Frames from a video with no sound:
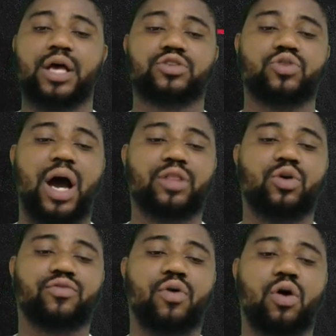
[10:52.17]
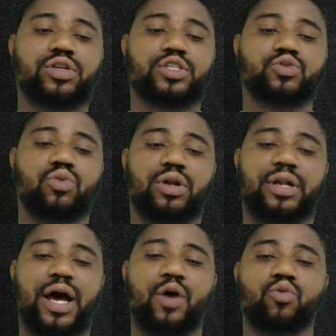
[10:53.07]
So out of all this
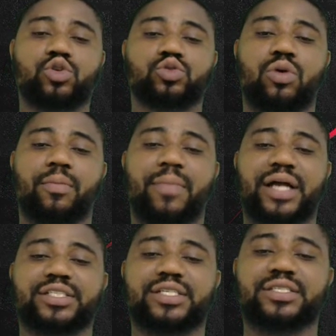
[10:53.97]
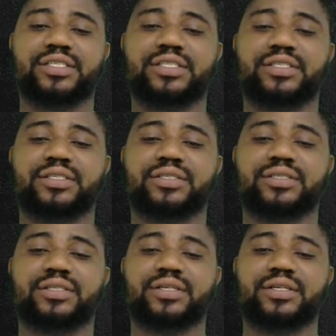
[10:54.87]
one now, which one matches this